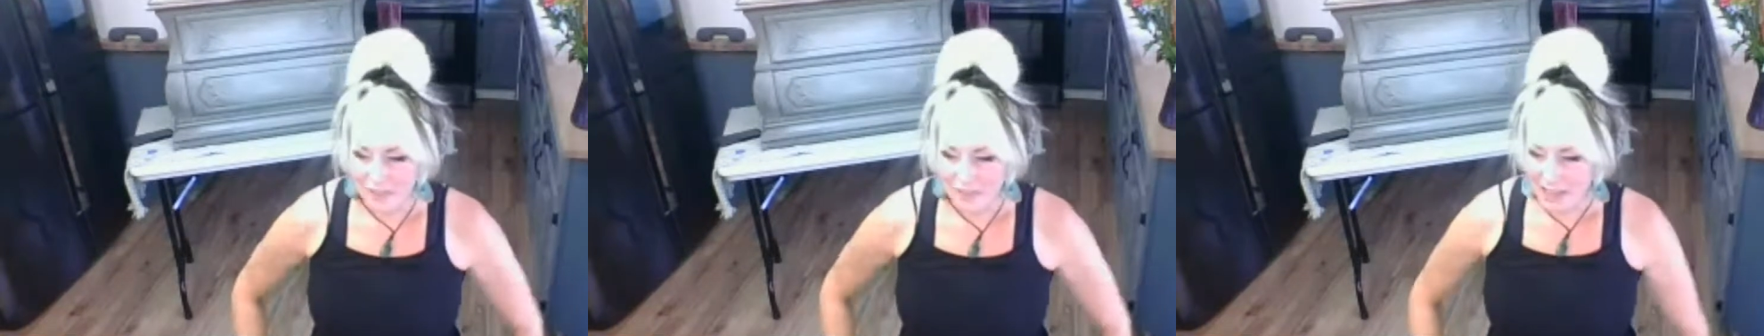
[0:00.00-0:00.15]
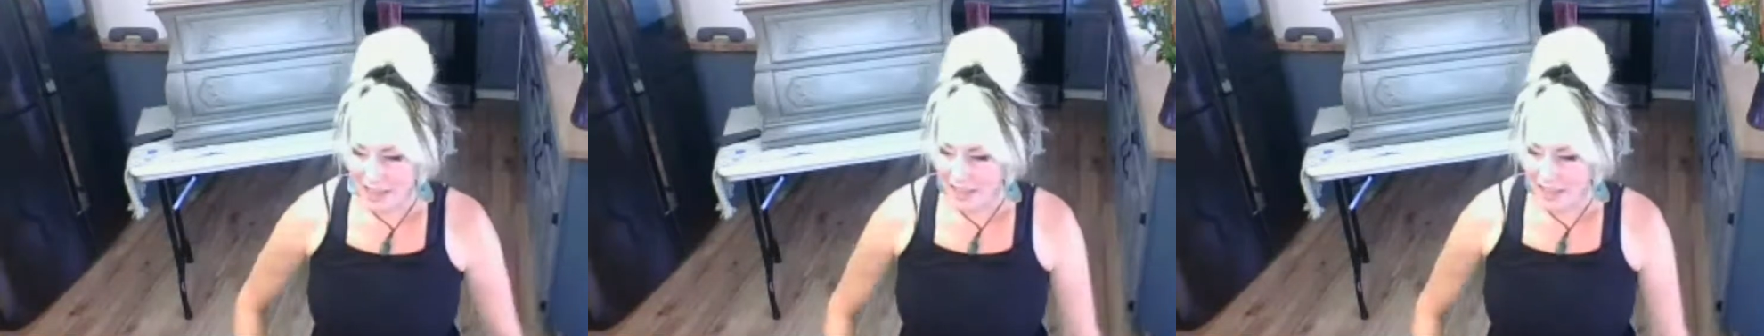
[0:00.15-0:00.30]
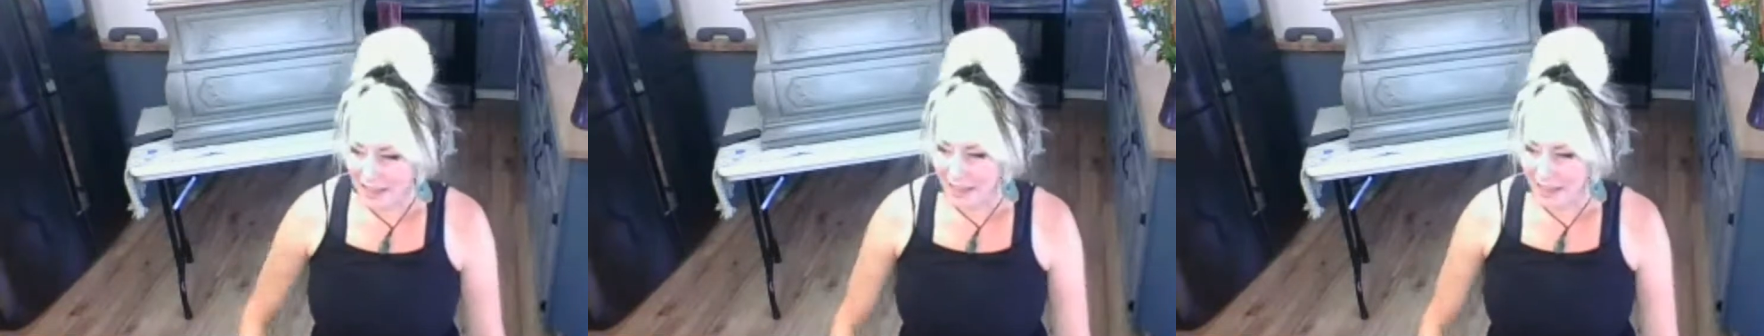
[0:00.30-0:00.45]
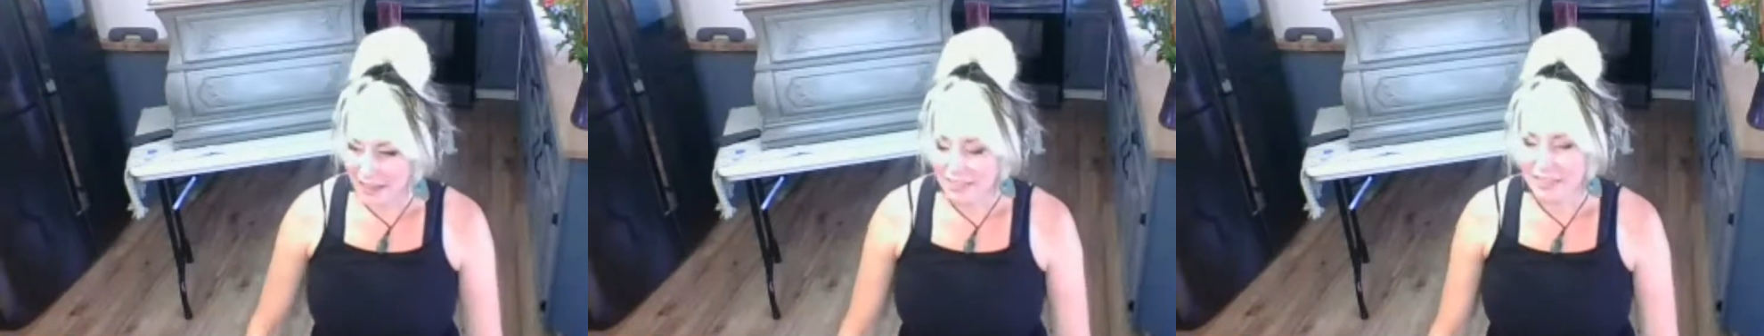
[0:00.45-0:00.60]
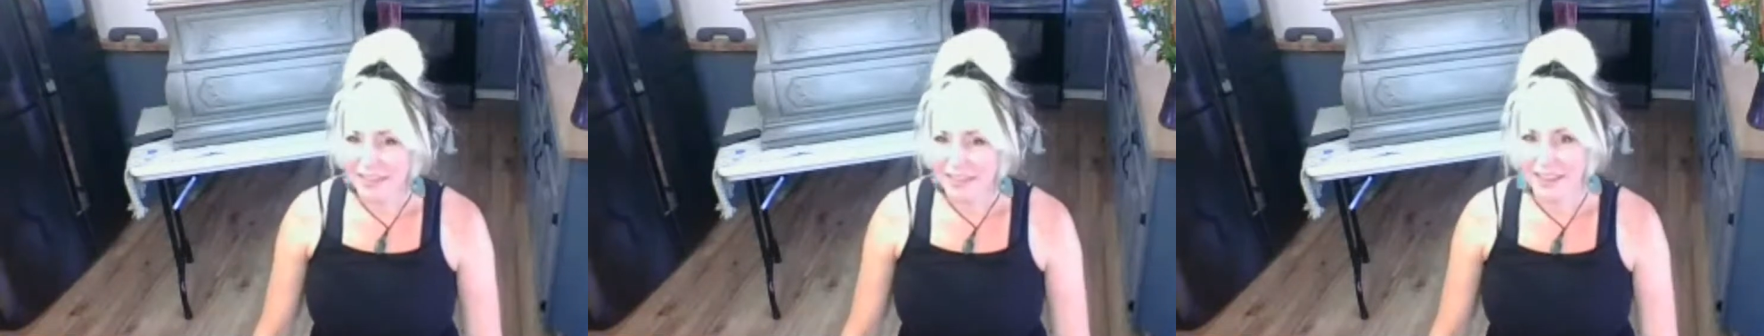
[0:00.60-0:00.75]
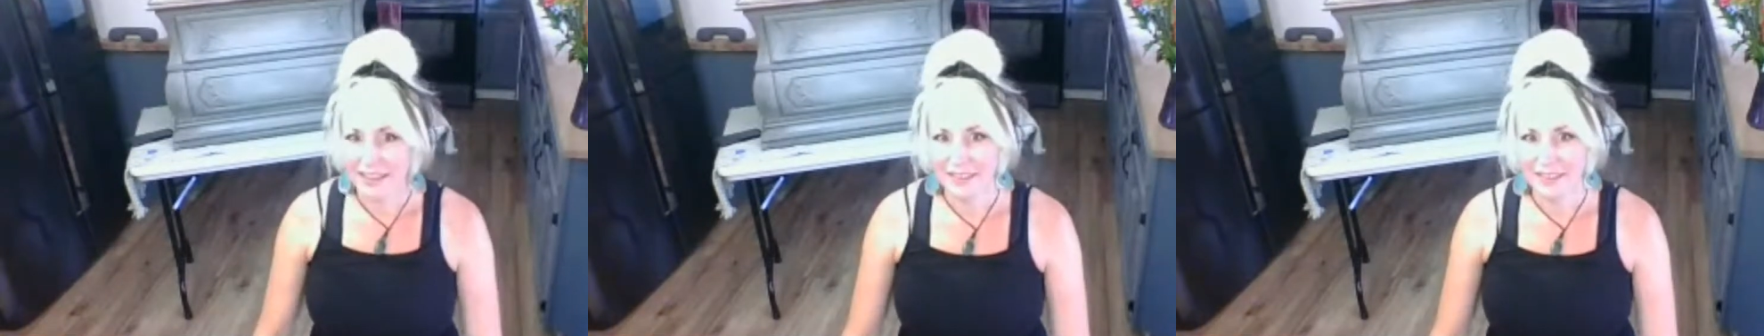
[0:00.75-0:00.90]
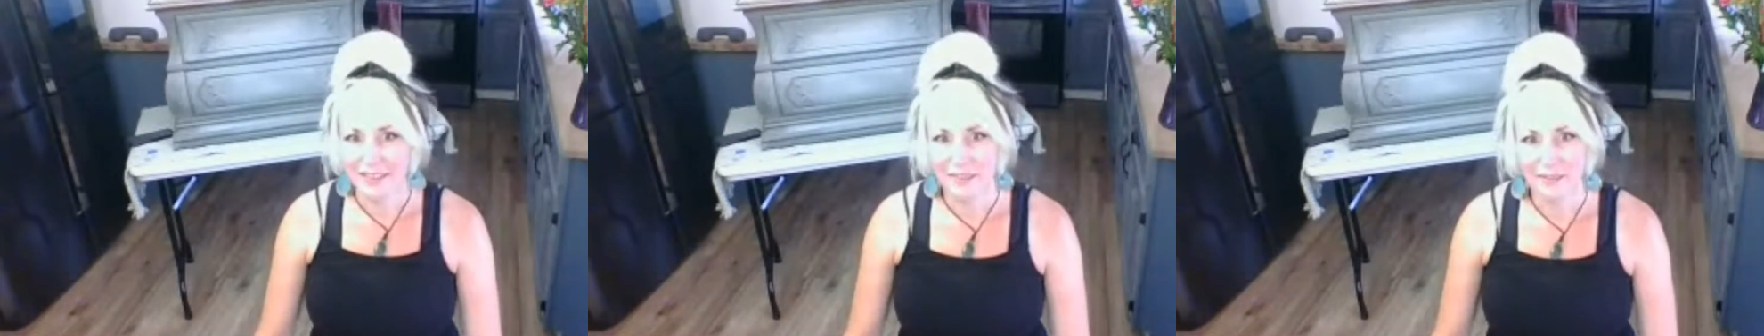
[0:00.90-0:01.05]
and I
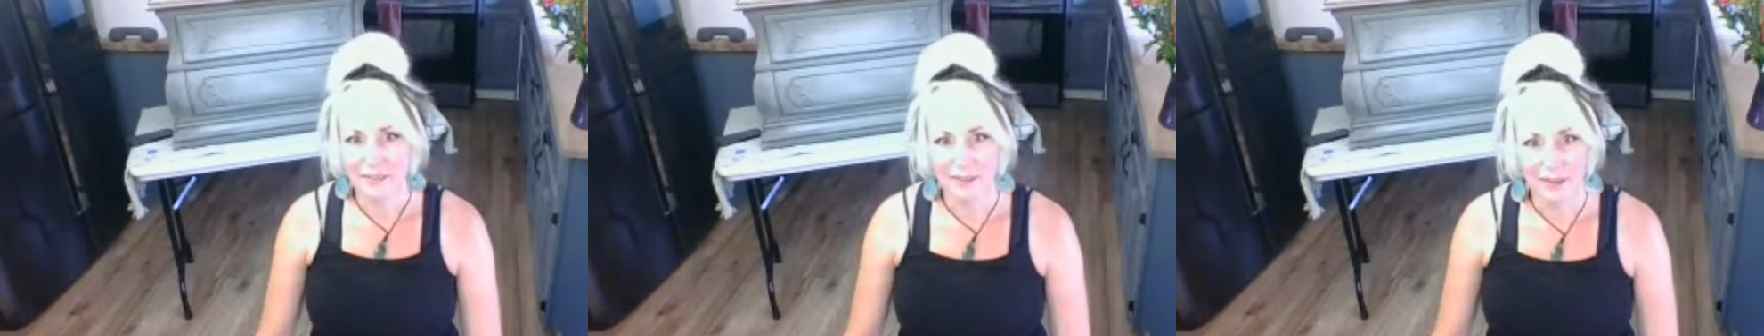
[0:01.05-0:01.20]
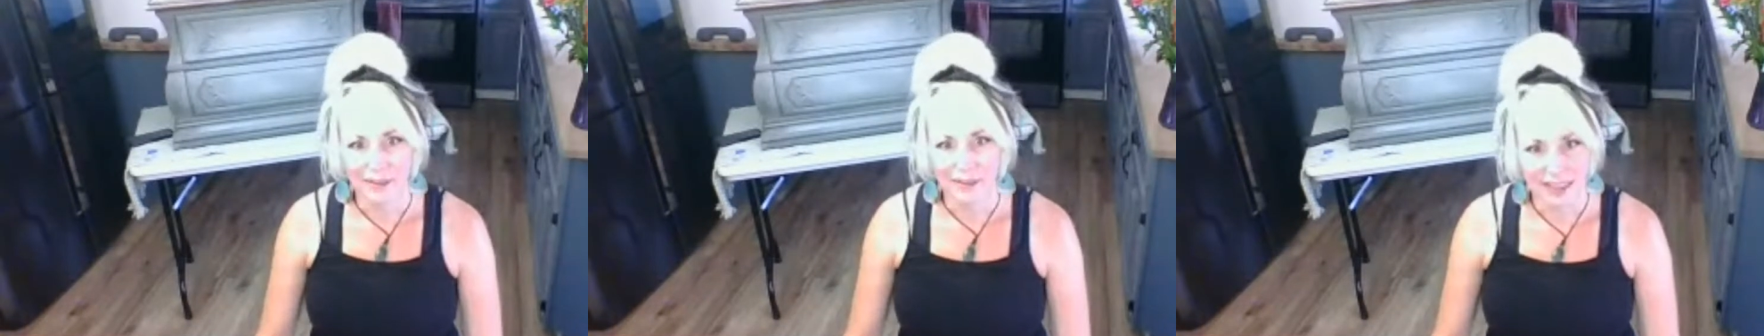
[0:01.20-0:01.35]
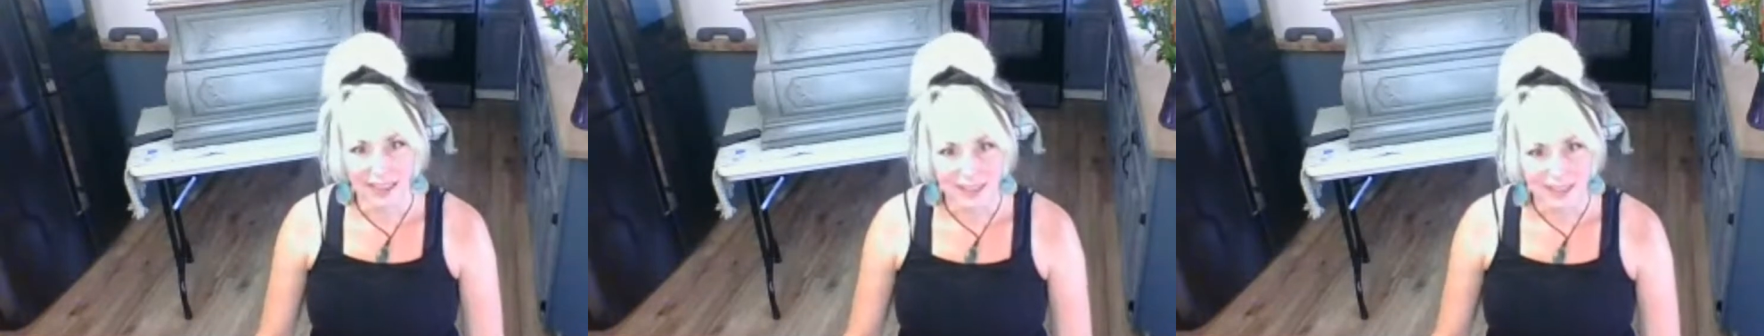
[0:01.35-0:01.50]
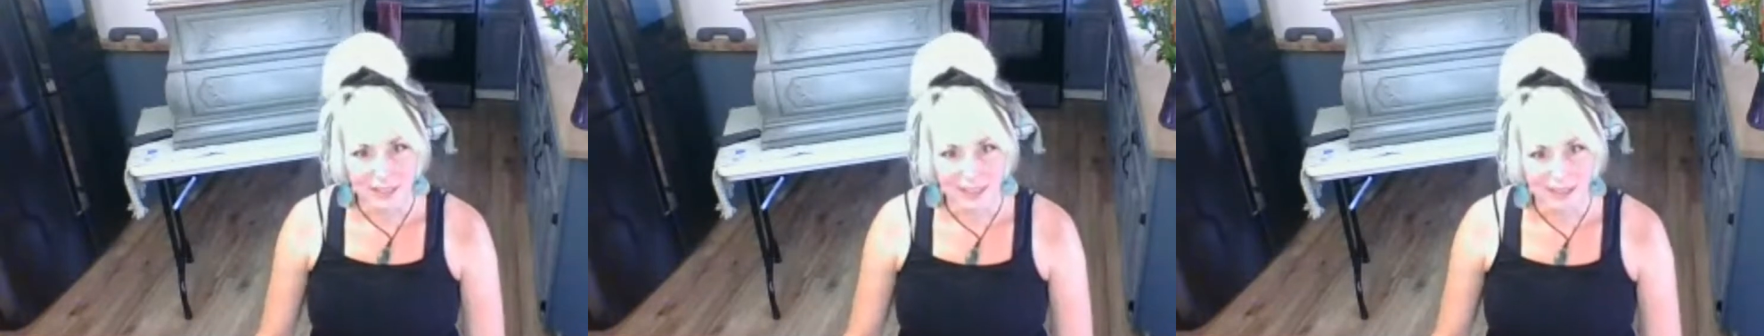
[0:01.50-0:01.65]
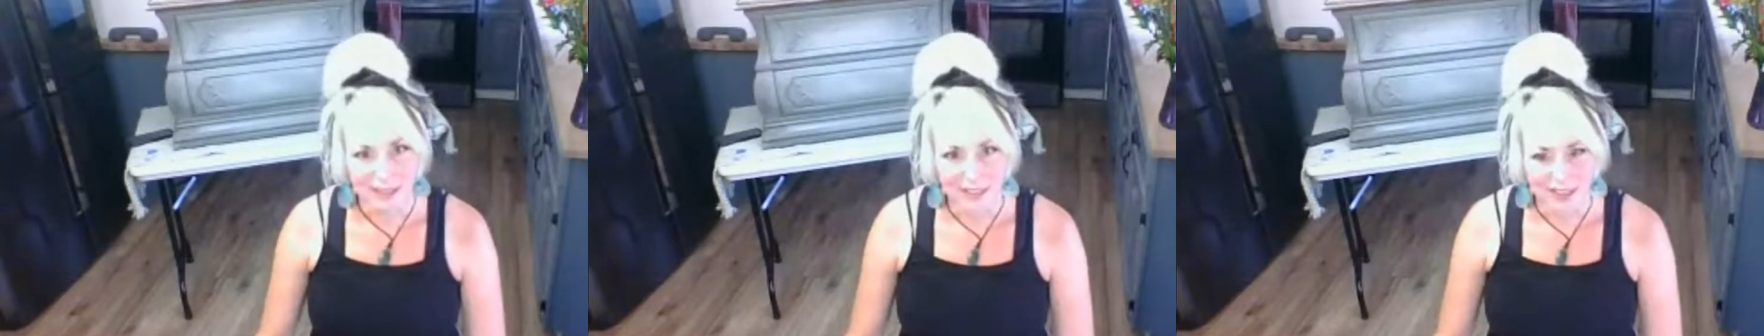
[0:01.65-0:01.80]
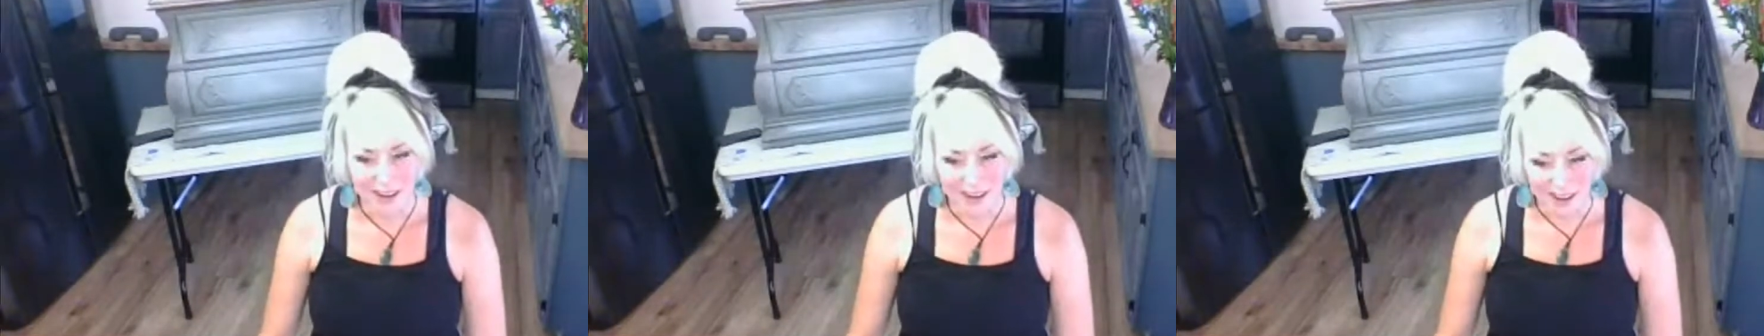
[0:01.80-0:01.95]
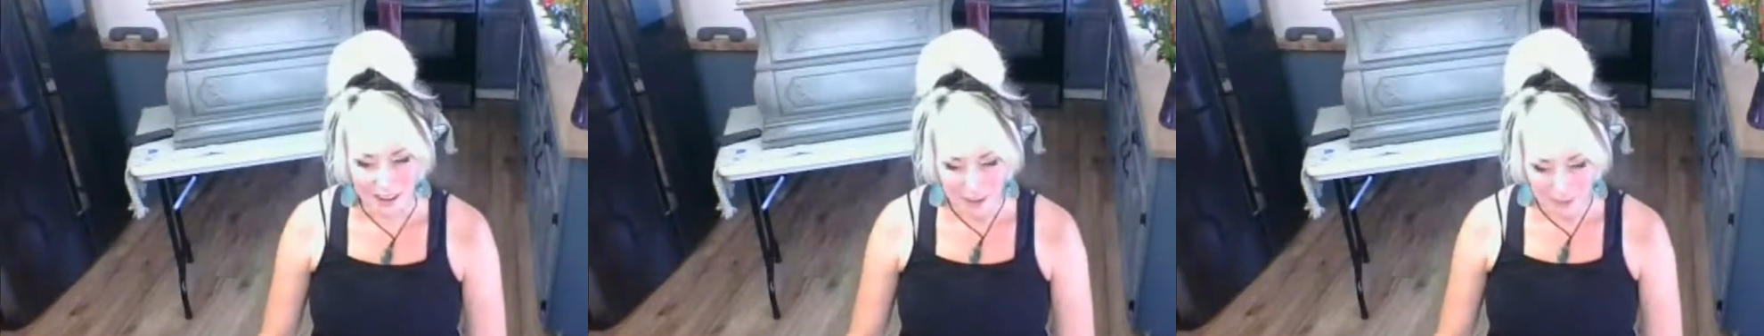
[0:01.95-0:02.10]
thank you for that,
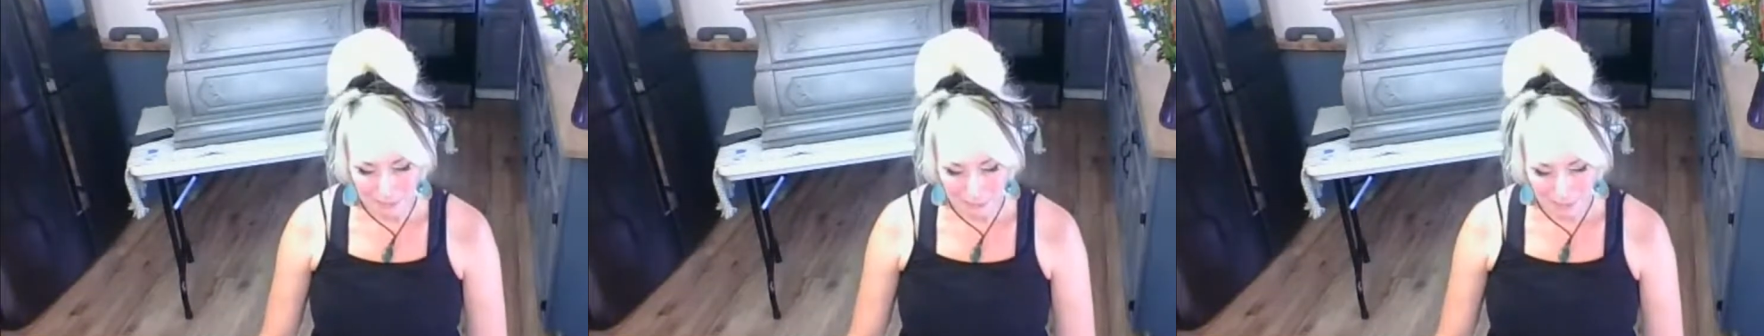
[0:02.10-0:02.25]
sweetheart.